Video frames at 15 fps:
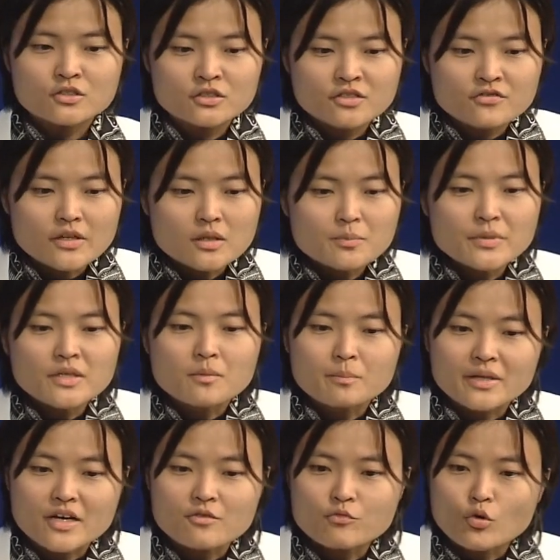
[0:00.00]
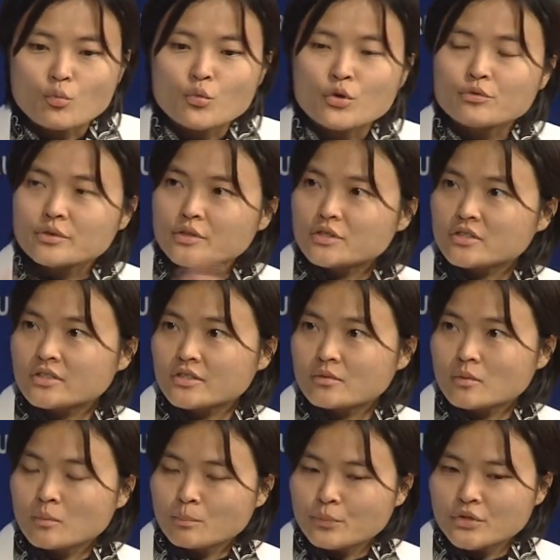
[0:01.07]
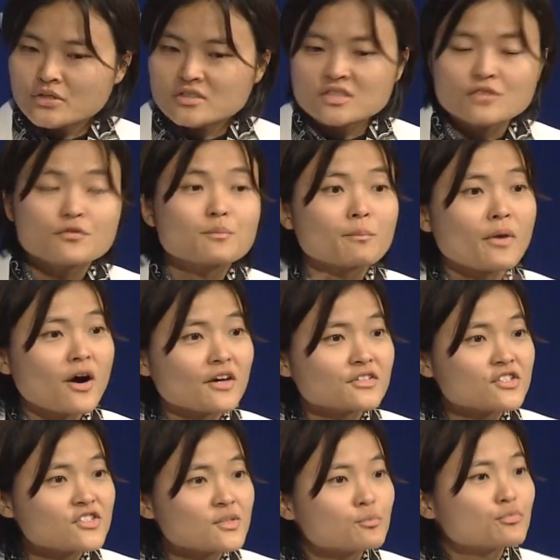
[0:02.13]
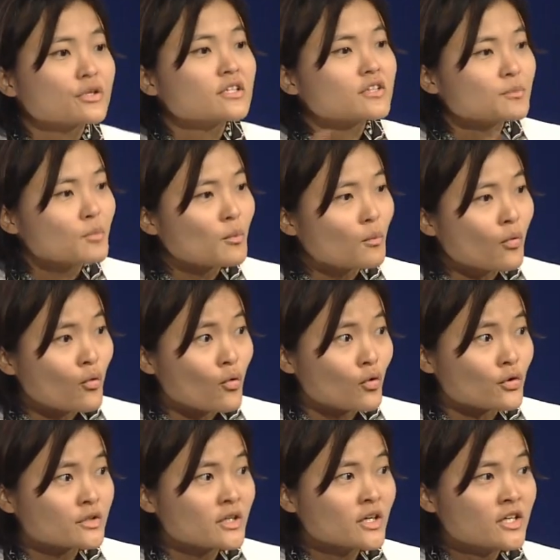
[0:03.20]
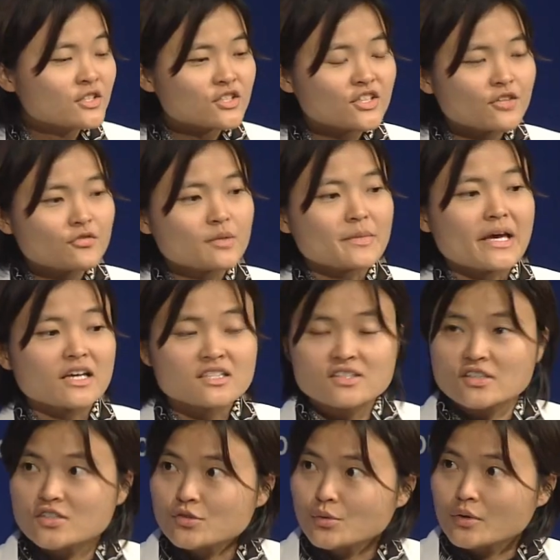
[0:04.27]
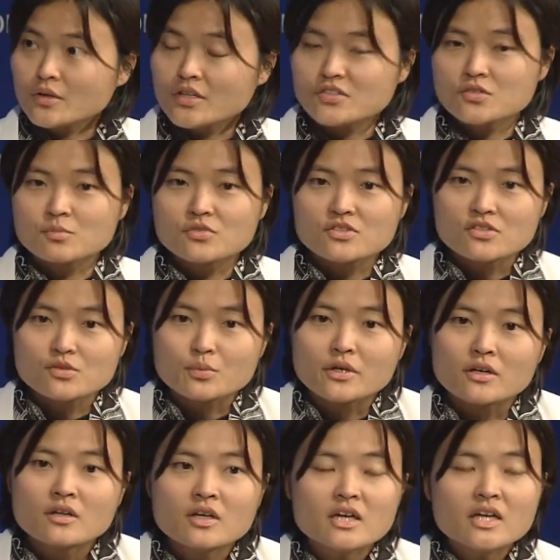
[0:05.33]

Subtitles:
developing a platform where we could put different partners and bring them on board to give them access to our customers as well,